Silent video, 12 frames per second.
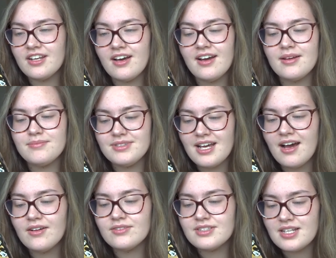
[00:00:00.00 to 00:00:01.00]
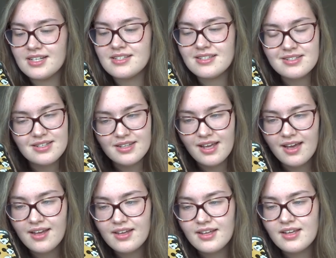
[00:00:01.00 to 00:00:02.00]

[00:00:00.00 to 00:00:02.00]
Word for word: and I am down to listen to that.